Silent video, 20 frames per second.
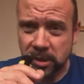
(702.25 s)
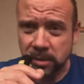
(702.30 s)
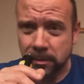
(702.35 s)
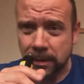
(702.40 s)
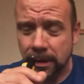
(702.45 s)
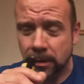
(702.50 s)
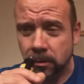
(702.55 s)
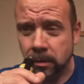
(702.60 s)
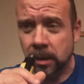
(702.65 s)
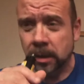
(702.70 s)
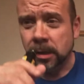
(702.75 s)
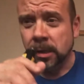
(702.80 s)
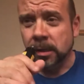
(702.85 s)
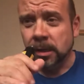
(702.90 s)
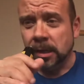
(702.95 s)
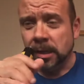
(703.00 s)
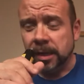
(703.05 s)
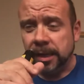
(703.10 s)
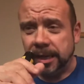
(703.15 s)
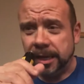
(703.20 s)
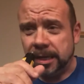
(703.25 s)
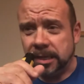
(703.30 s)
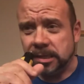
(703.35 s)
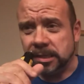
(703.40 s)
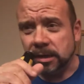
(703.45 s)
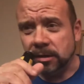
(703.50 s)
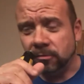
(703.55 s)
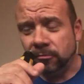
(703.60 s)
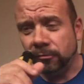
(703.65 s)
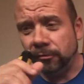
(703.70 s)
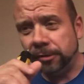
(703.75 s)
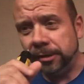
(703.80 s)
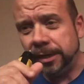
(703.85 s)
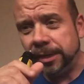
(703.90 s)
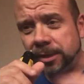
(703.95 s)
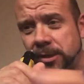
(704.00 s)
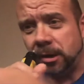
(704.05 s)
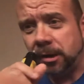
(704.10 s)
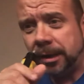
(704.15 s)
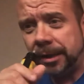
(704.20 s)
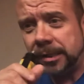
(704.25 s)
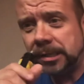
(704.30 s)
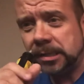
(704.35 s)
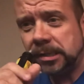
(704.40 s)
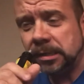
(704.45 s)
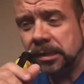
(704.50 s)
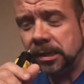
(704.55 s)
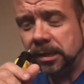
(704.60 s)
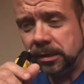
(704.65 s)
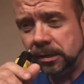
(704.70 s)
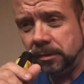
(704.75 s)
smell, is a really nice,